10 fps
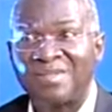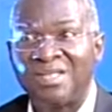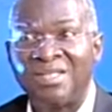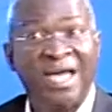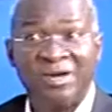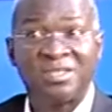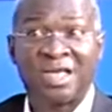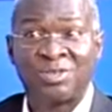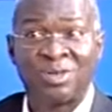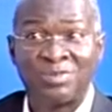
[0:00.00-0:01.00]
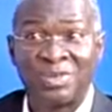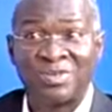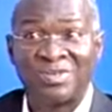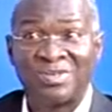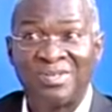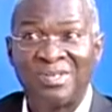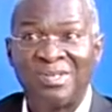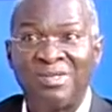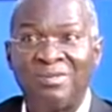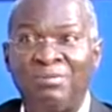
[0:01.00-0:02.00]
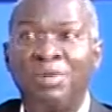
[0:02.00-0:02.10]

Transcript: They are not assumptions. But